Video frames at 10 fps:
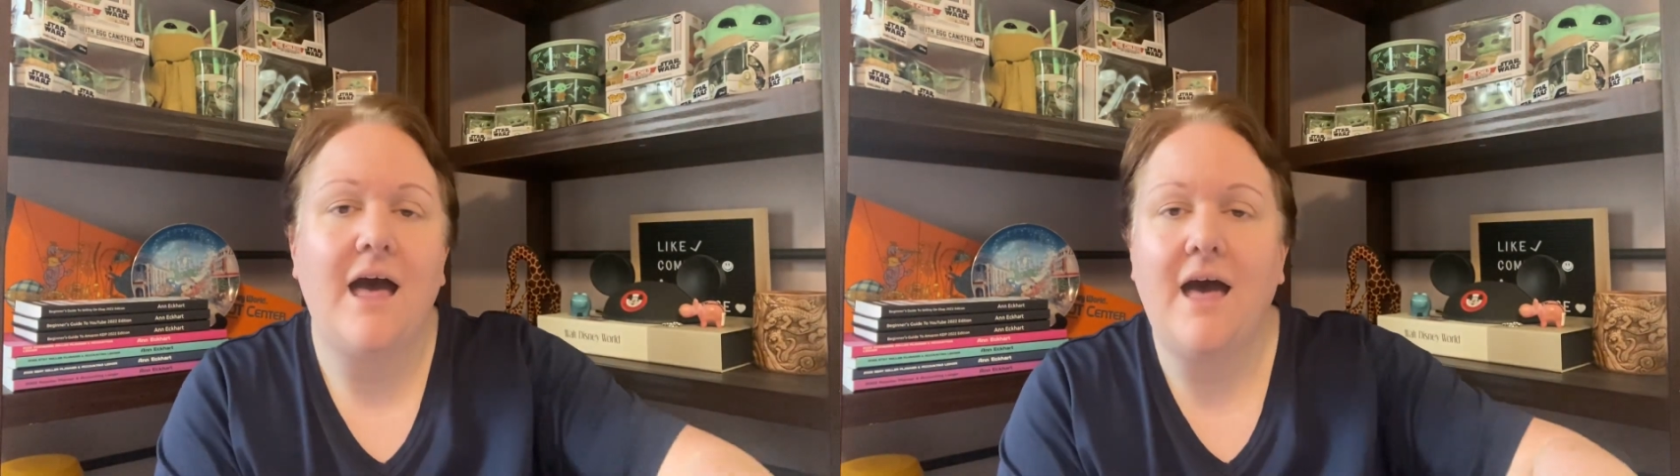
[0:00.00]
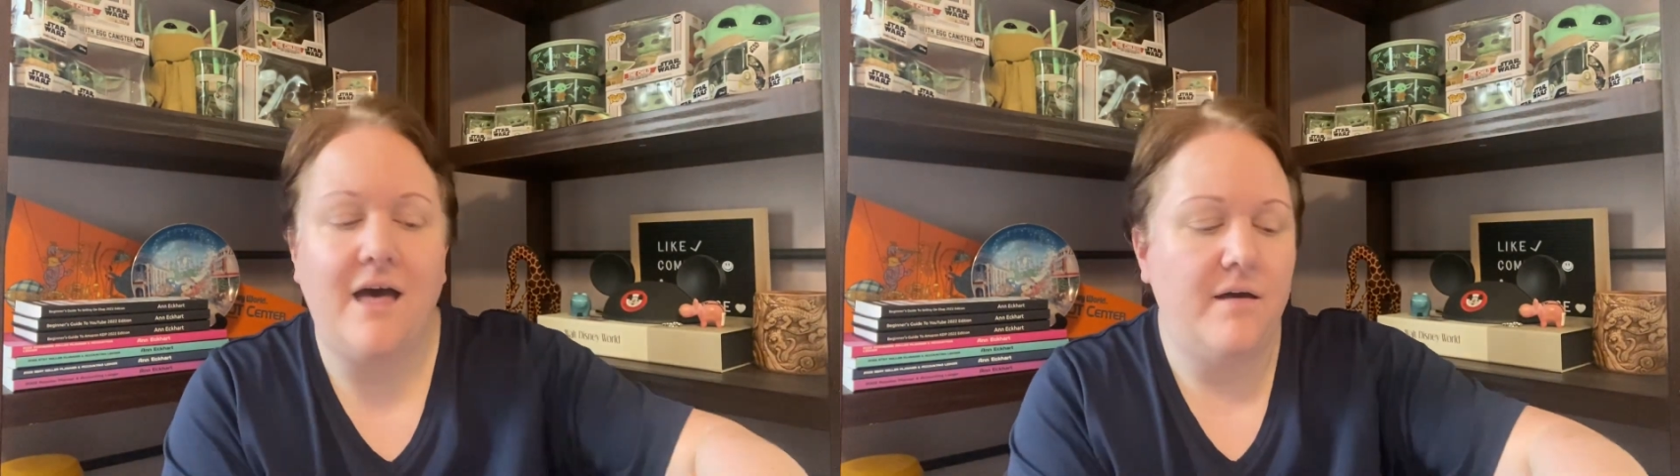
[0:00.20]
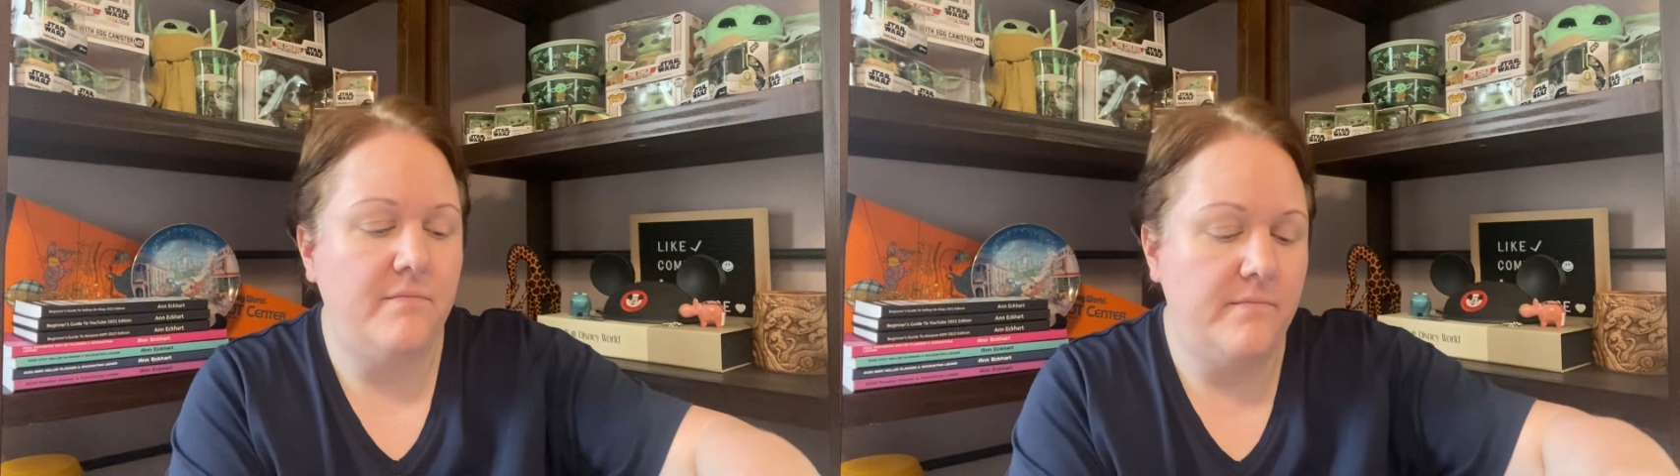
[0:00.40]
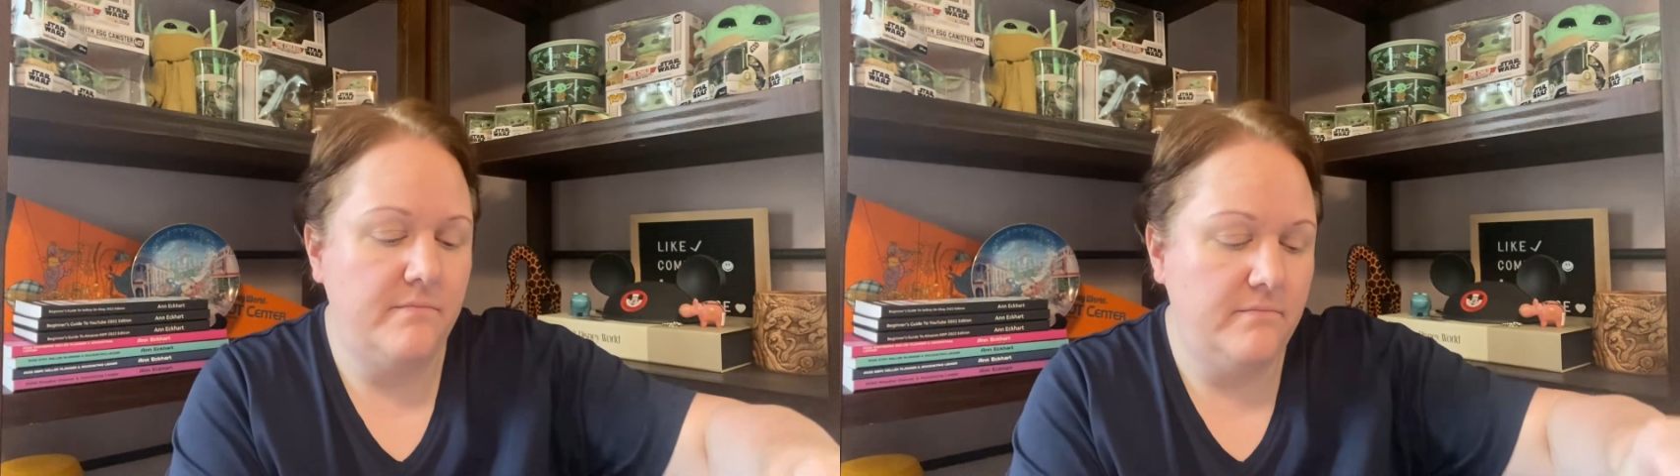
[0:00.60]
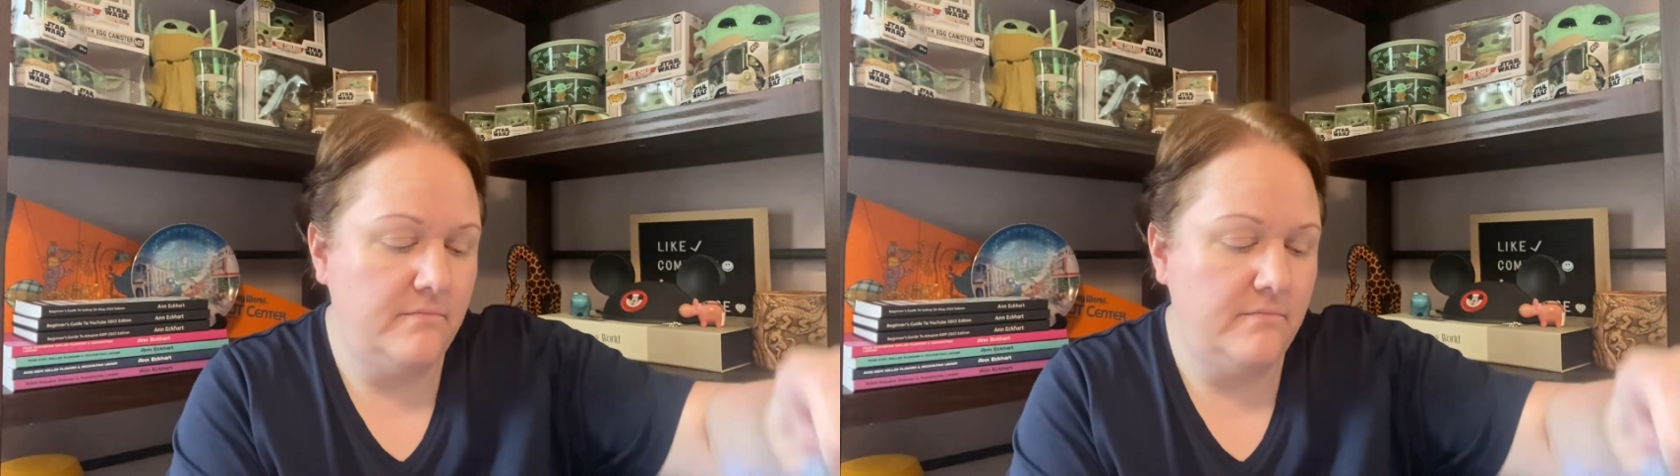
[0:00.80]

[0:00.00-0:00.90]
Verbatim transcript: um,